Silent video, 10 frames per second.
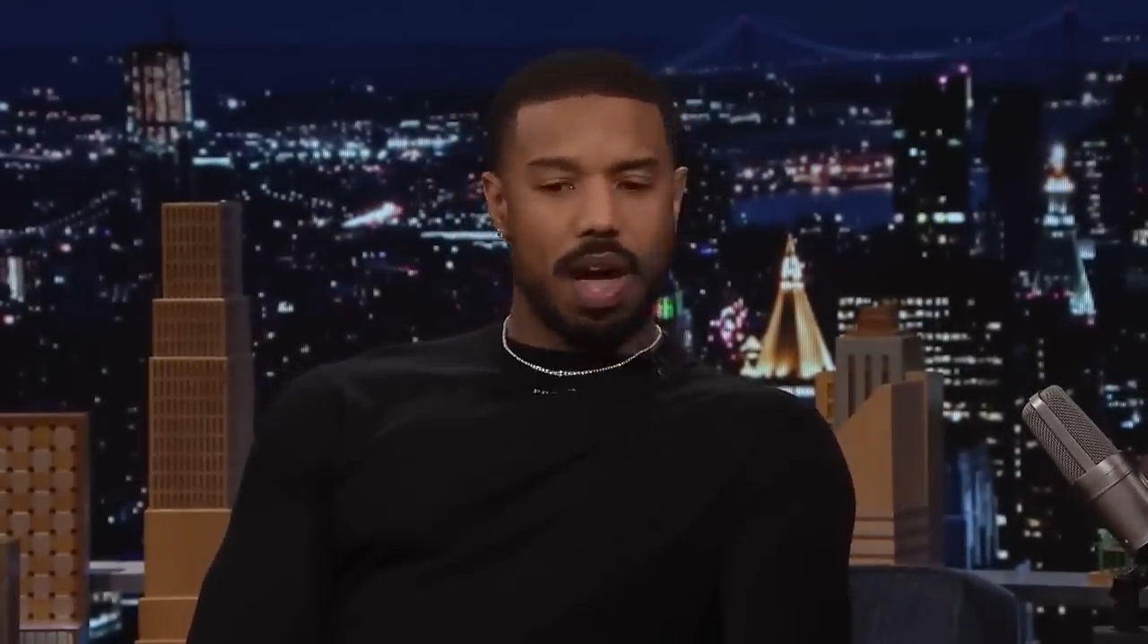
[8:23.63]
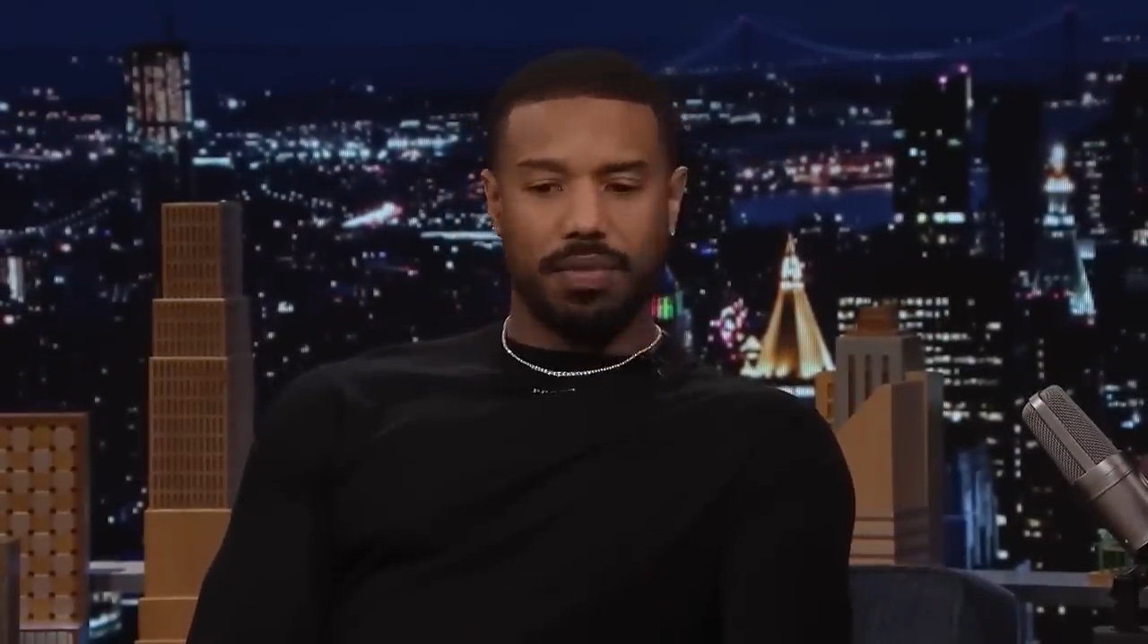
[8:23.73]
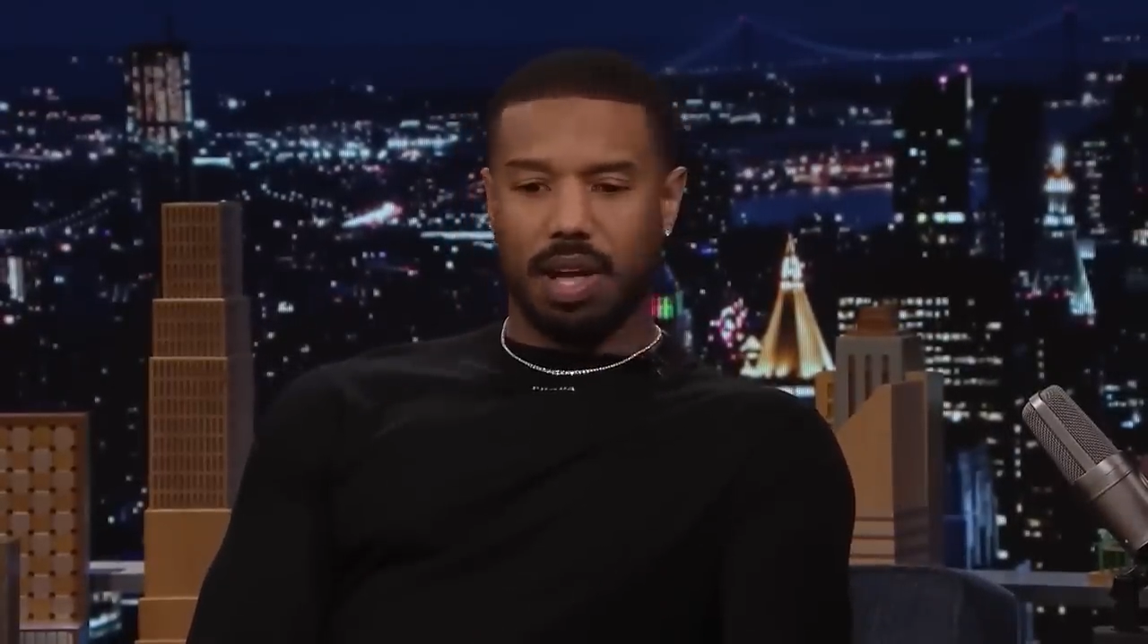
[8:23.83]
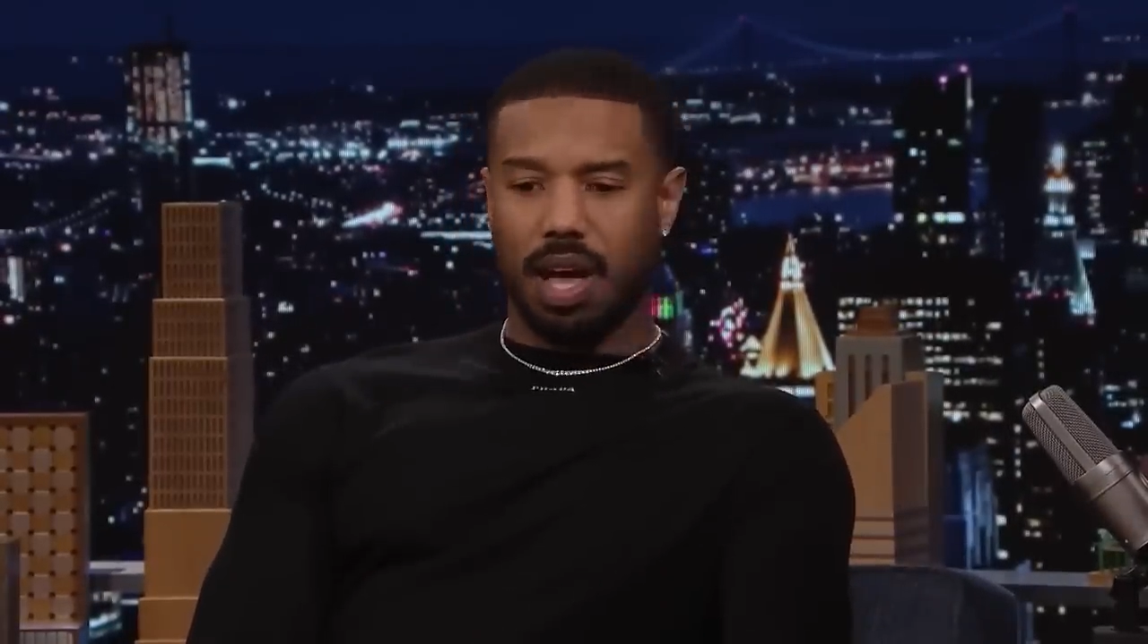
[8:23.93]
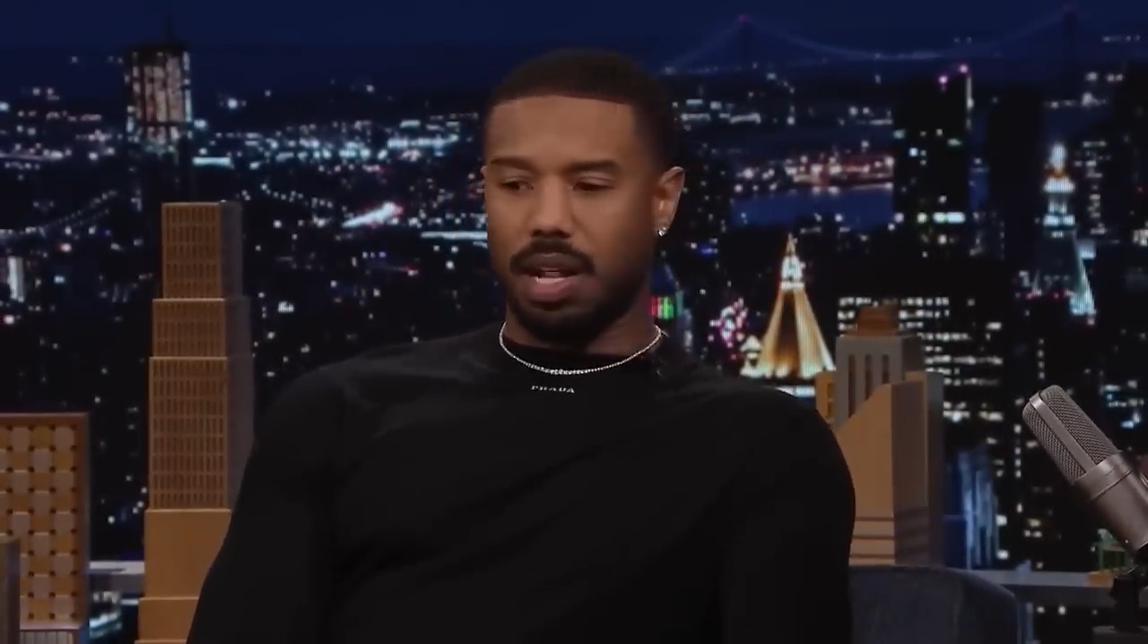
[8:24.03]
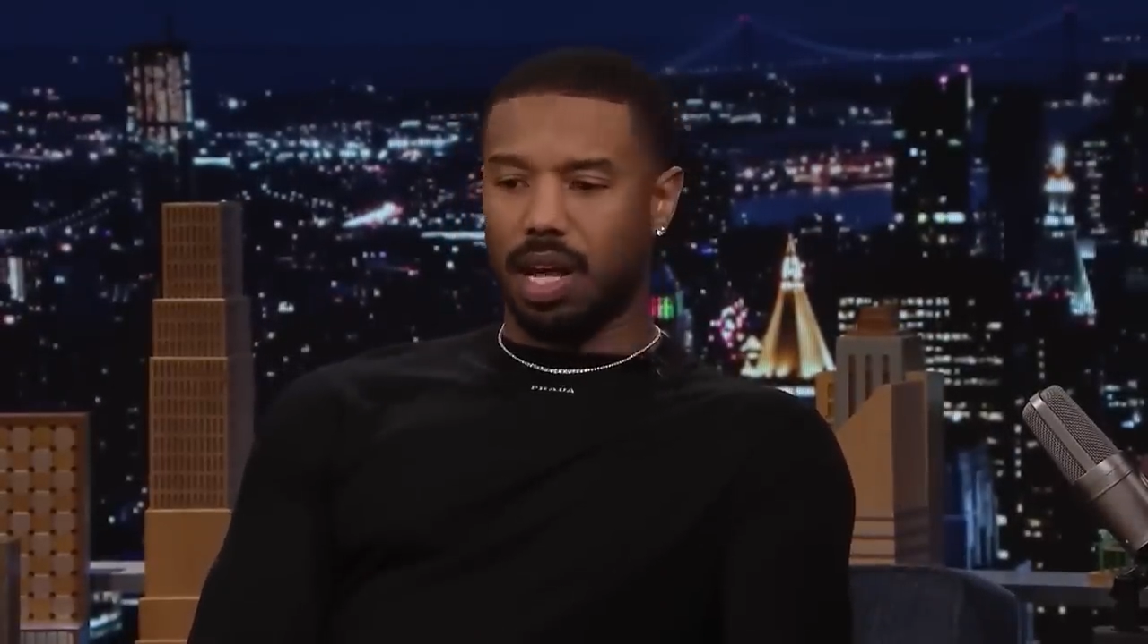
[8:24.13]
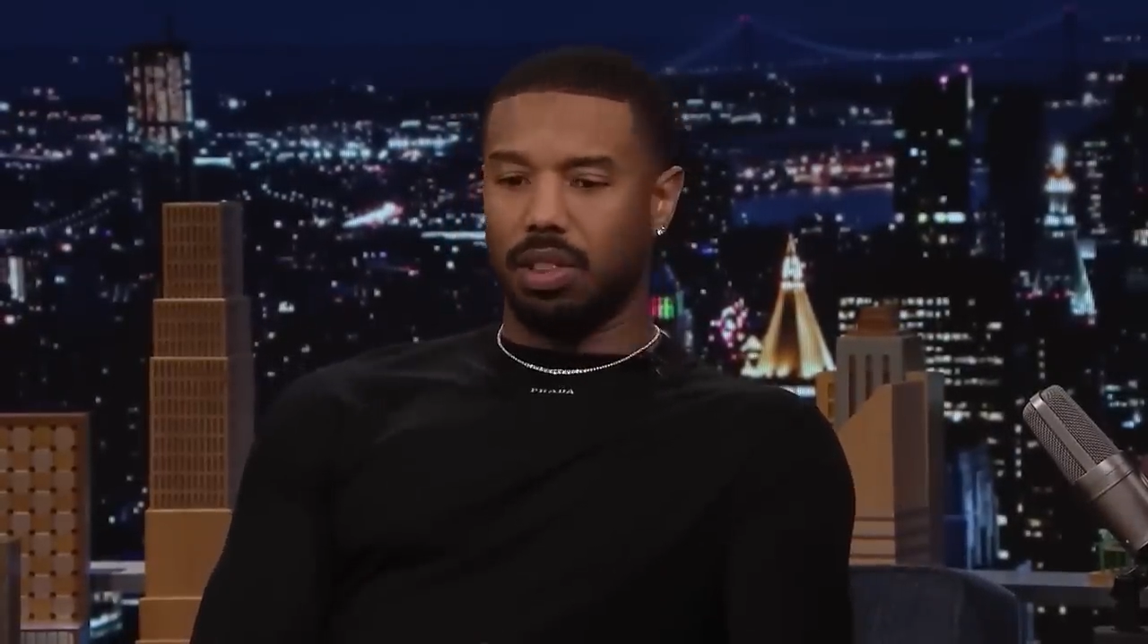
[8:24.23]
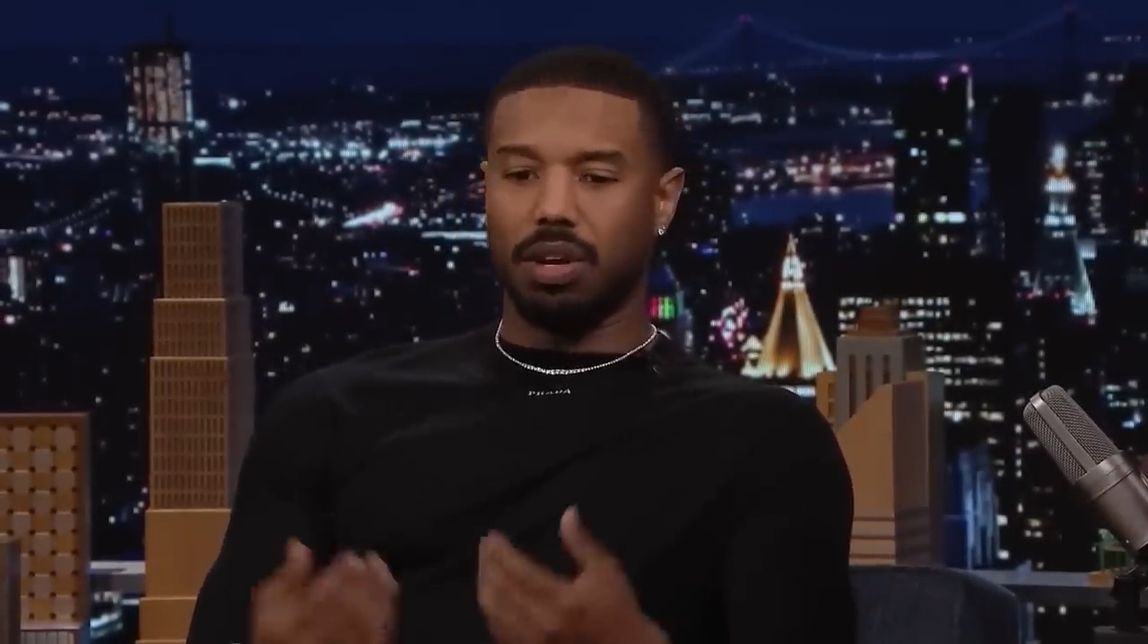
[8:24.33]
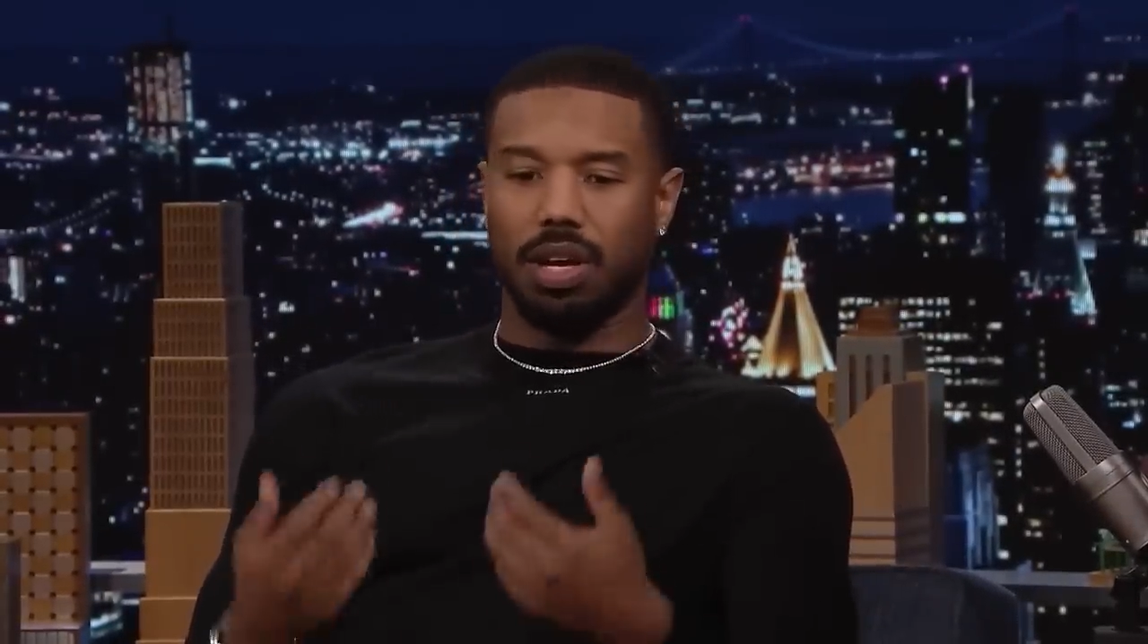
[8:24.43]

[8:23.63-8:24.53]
For those who don't